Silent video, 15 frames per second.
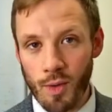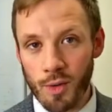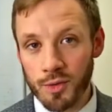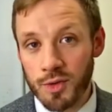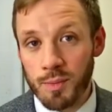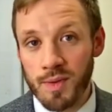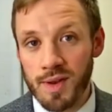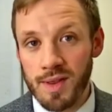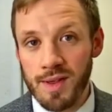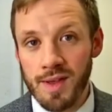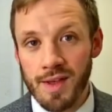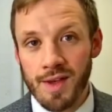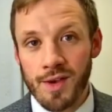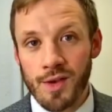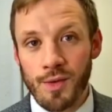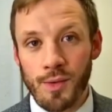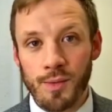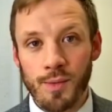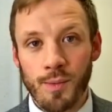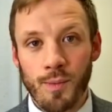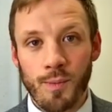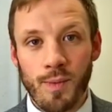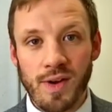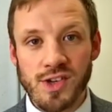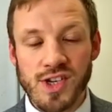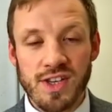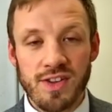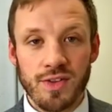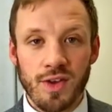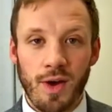Ultimately, you know, when
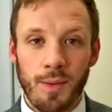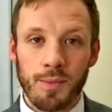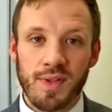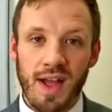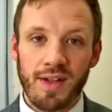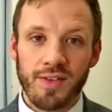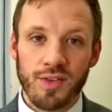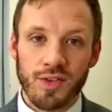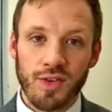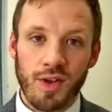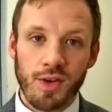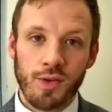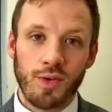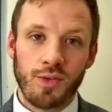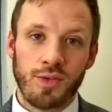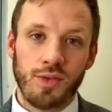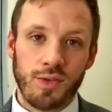Jesus comes down, the Son of God,